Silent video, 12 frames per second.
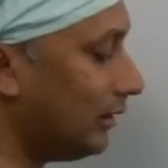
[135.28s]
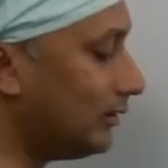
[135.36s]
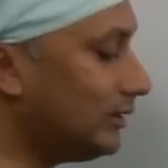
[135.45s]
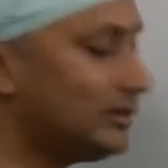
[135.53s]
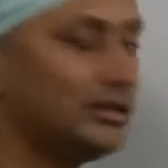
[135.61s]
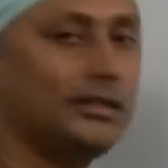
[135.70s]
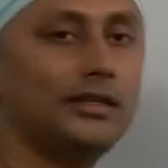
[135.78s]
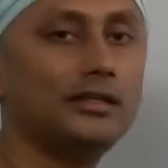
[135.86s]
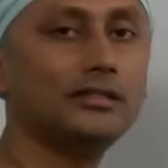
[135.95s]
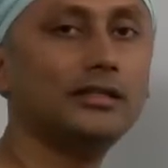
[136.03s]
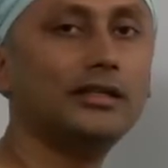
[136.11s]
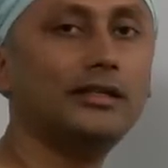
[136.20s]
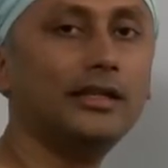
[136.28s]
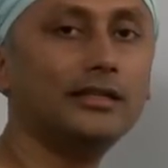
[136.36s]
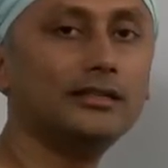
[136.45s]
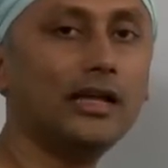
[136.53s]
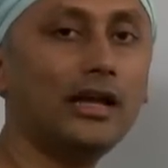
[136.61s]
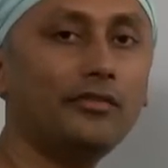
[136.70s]
This is a test that takes
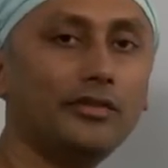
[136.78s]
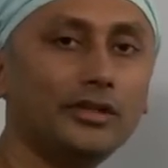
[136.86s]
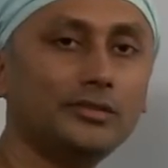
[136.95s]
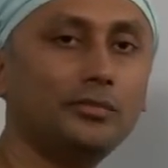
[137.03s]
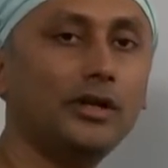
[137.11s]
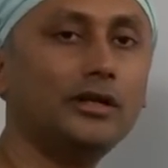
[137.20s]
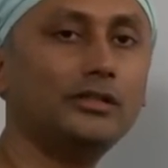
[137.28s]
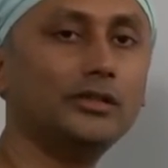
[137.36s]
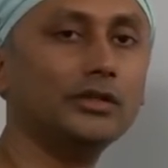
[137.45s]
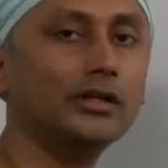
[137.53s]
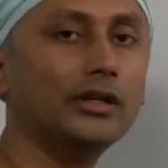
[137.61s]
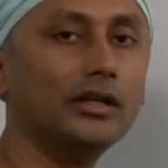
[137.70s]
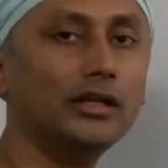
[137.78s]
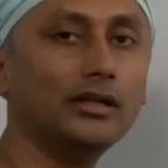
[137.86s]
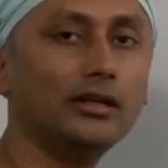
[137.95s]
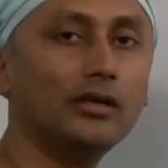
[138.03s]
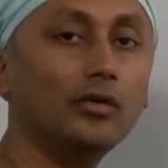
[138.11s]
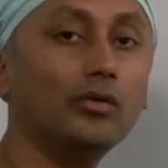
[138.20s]
the average blood sugar
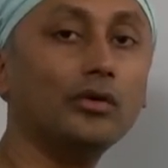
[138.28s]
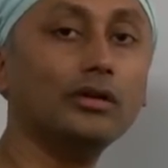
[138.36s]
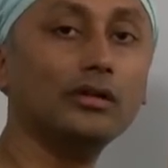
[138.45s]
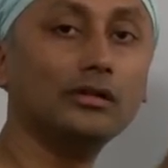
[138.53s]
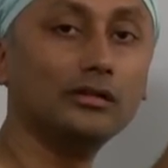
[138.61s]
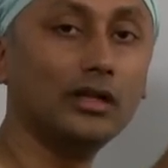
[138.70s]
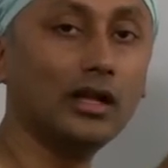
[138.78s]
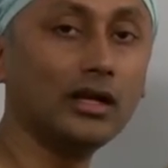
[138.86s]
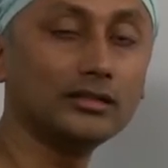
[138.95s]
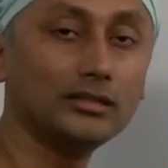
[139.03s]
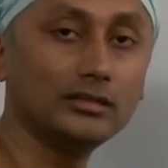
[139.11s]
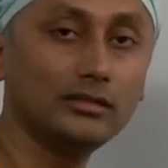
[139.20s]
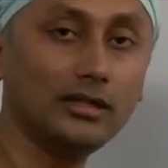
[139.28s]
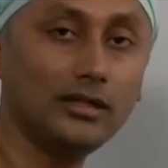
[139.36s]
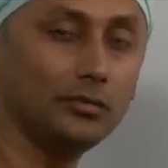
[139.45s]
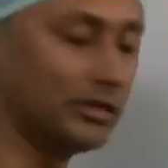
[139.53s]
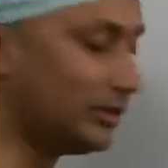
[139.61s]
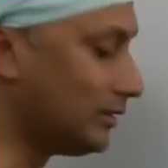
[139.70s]
reading over the last 3
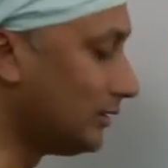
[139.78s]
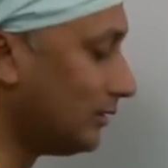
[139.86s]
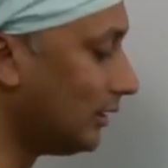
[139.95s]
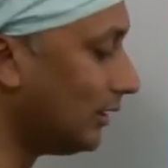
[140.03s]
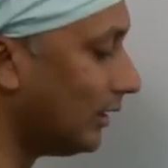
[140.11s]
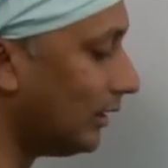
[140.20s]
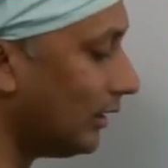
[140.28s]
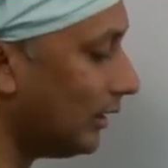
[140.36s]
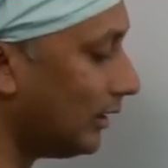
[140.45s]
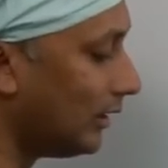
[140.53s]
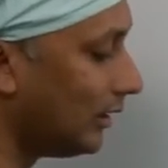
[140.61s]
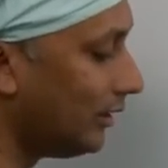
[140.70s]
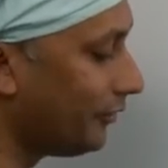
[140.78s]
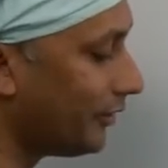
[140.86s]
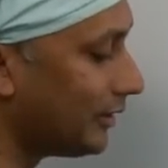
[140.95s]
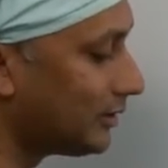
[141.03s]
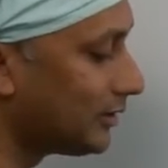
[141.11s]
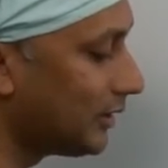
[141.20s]
months. If it
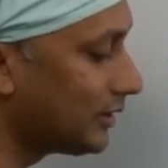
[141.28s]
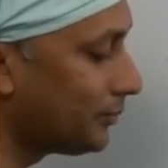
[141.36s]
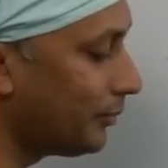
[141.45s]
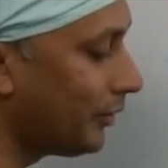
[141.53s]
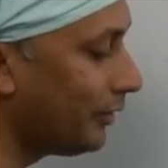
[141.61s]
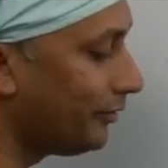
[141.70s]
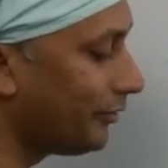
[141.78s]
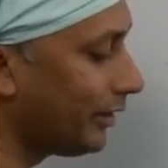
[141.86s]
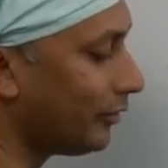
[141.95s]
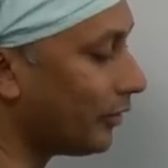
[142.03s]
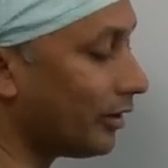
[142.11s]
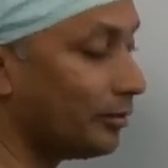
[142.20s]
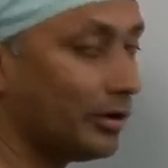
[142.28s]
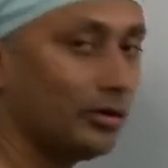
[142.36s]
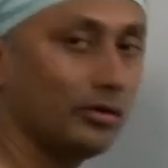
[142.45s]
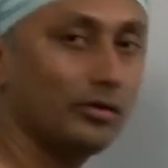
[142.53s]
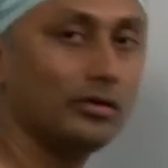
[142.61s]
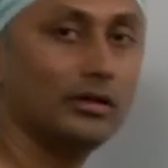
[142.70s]
is 6.5 or
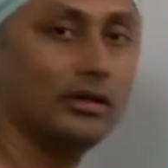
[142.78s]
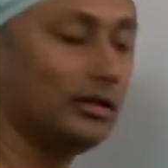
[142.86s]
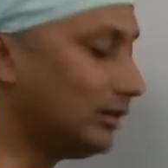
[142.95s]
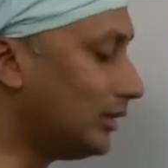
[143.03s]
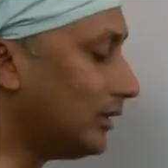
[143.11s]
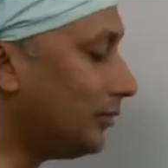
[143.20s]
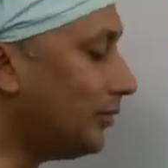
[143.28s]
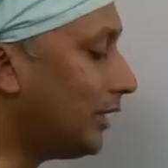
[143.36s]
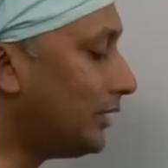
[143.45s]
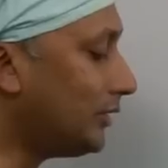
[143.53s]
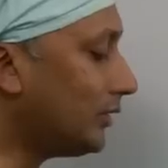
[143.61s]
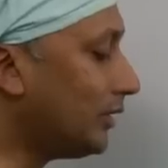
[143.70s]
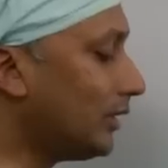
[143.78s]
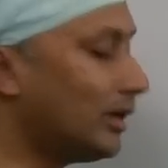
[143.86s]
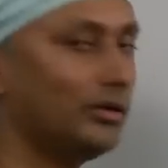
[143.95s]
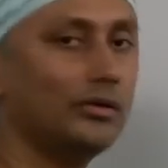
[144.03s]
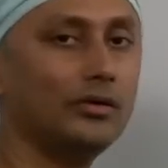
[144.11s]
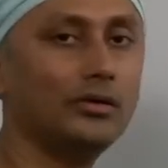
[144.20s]
above, then the blood sugar
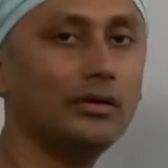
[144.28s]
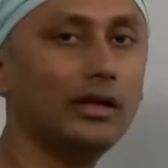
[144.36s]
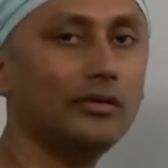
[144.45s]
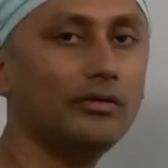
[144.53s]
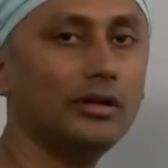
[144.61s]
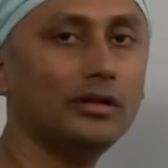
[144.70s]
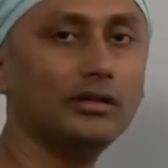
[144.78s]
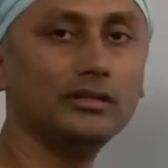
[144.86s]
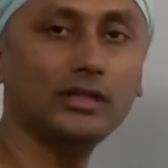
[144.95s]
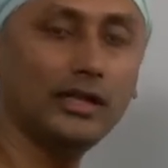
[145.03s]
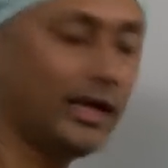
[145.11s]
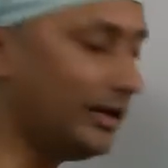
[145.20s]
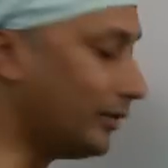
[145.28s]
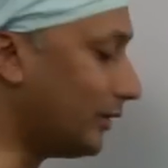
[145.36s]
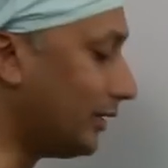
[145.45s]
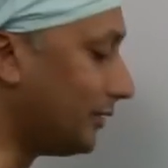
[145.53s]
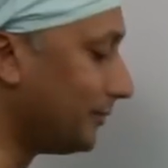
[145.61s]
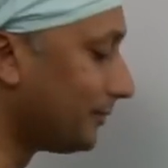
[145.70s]
control level is
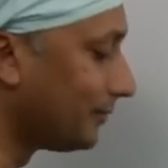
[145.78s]
inadequate.